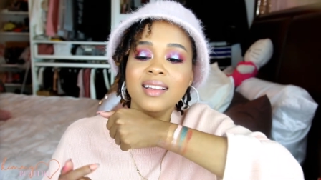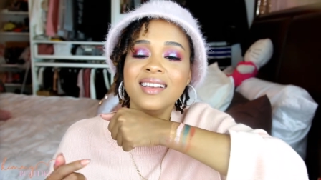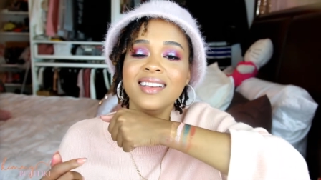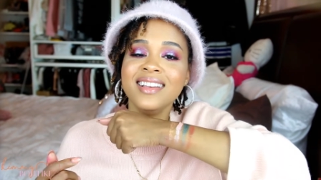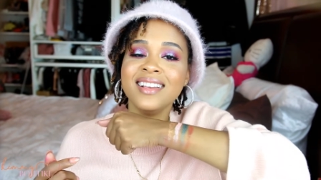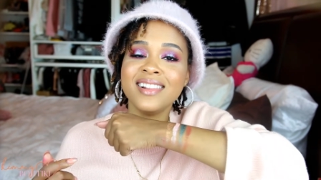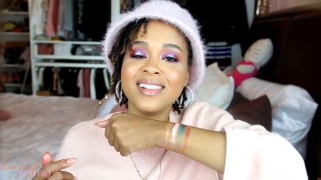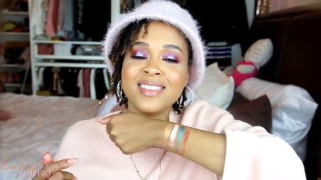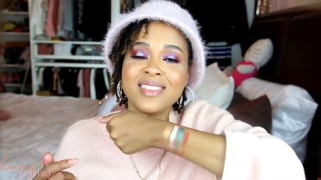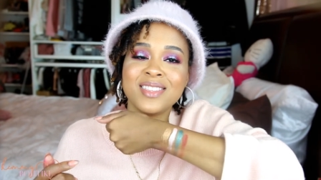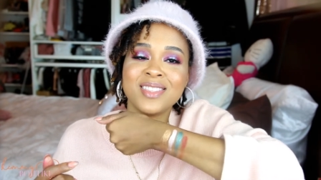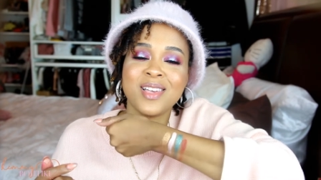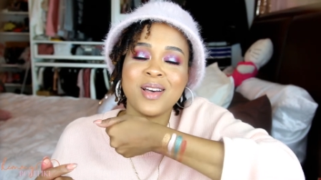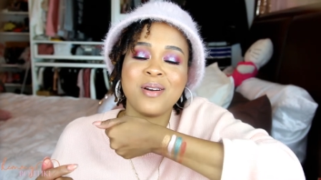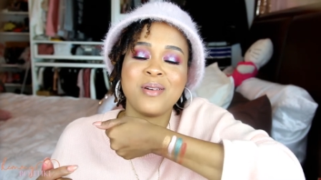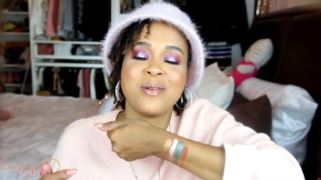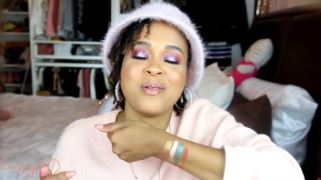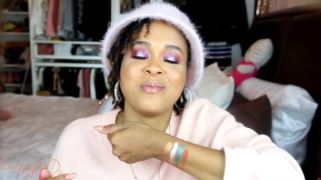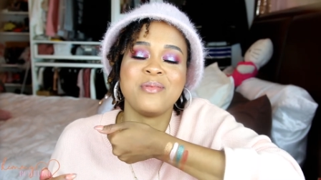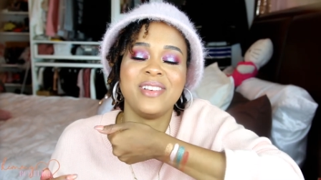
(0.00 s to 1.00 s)
It's
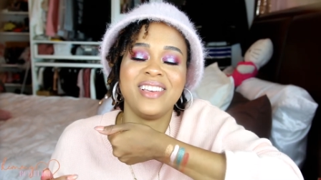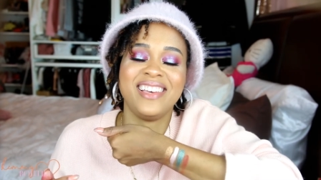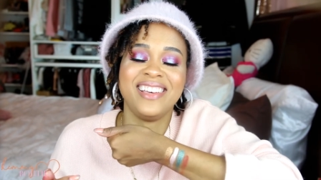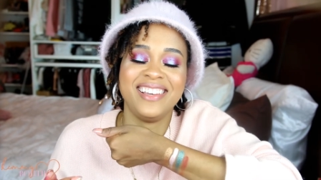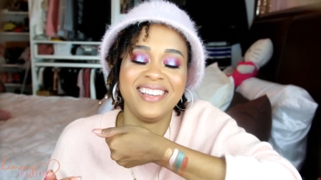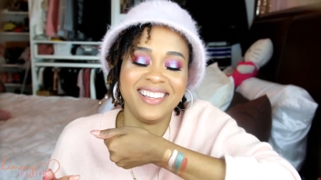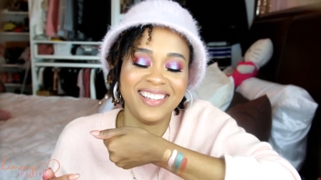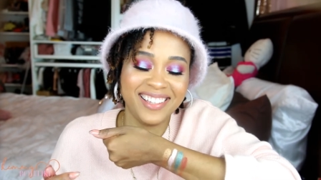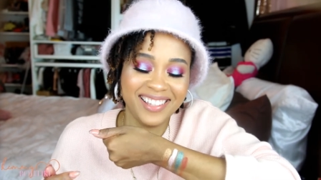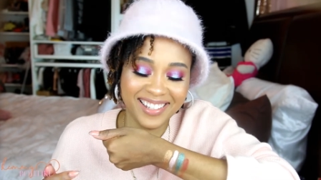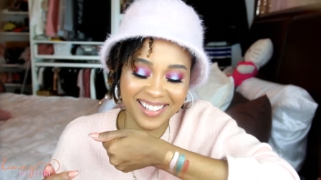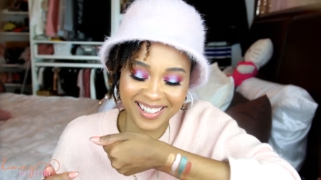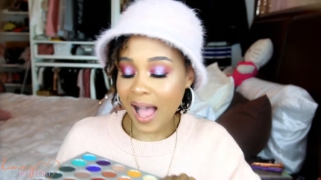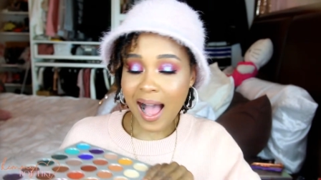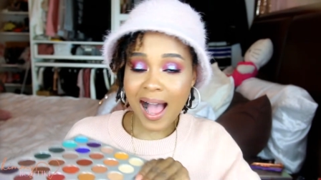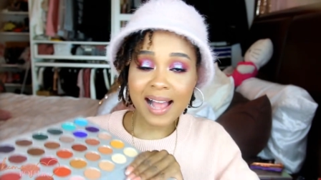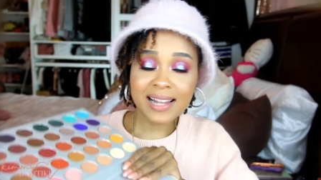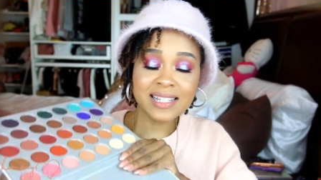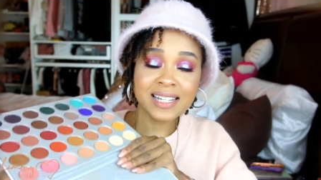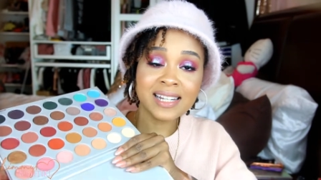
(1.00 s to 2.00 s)
so good.
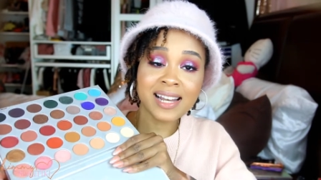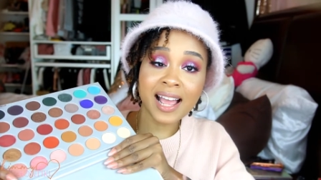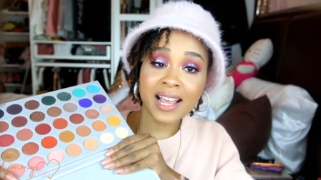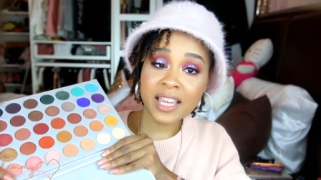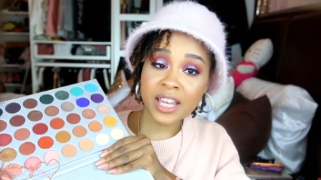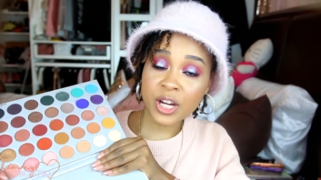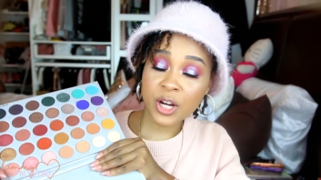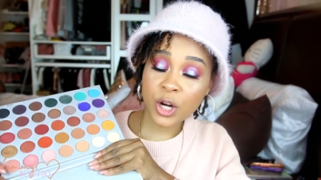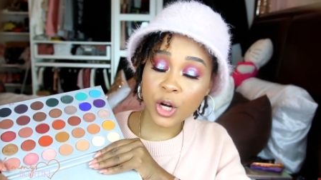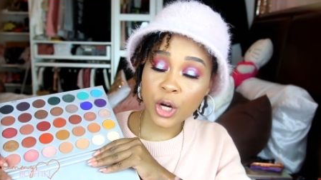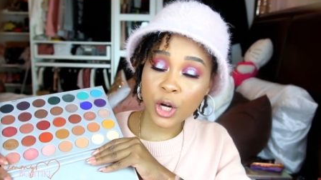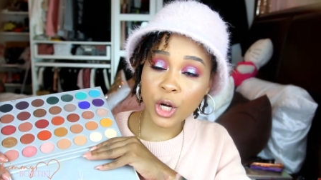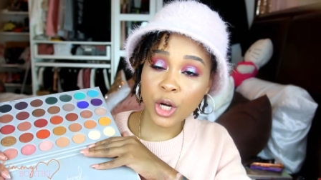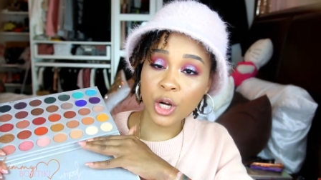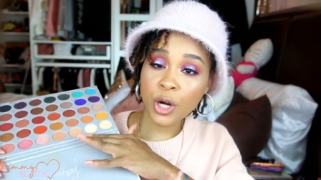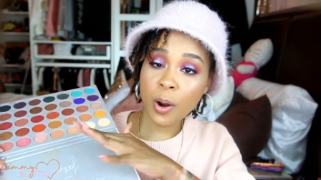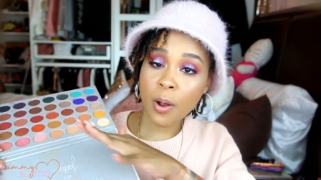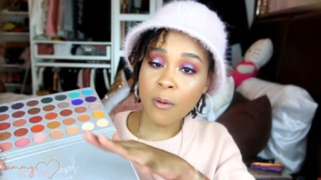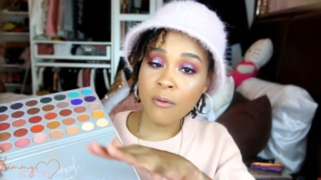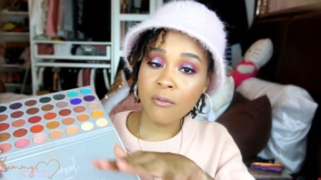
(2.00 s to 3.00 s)
I did not get
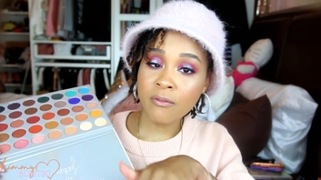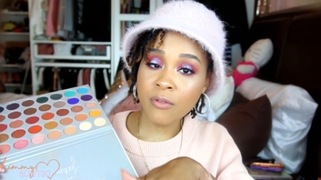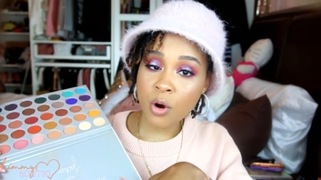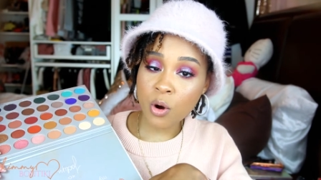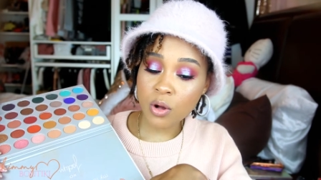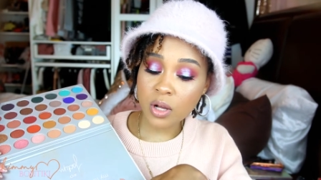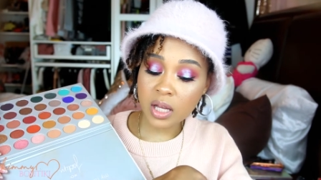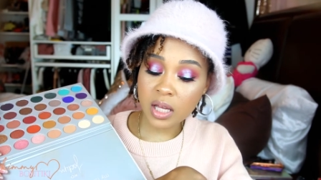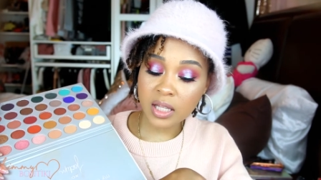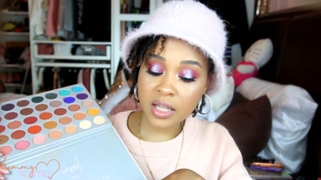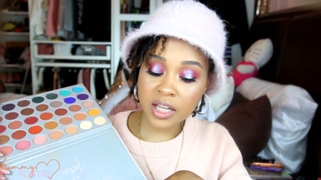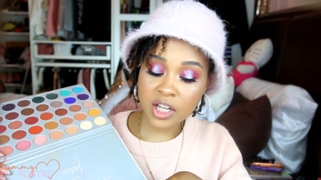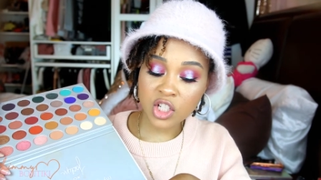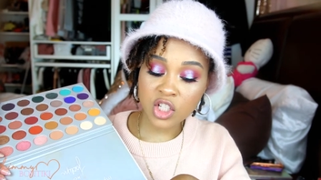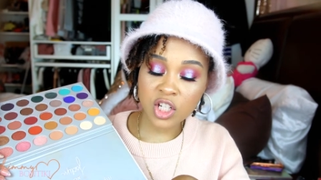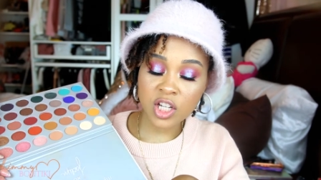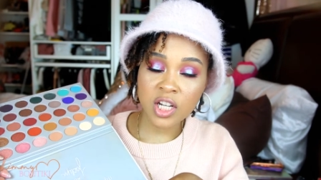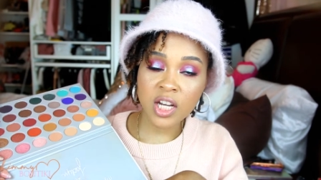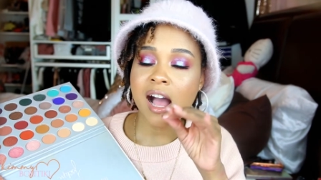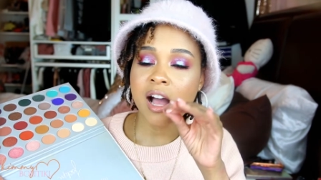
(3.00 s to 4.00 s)
her Vault
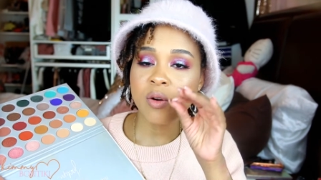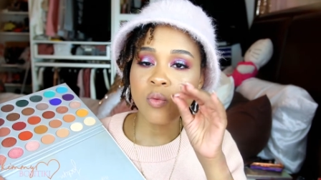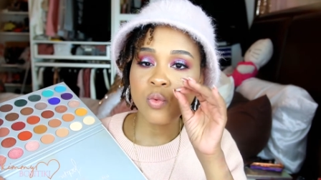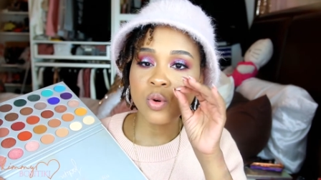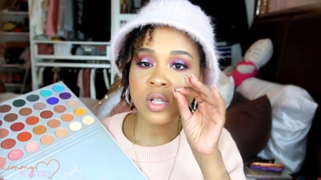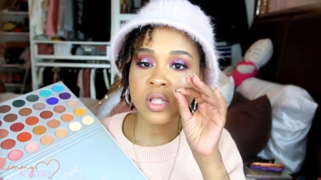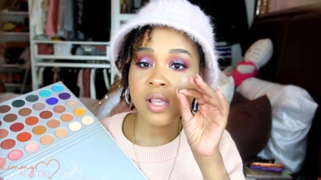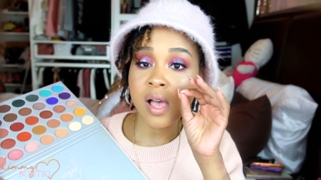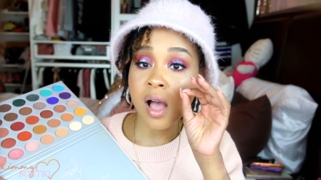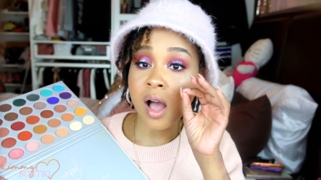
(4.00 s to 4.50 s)
collection. I was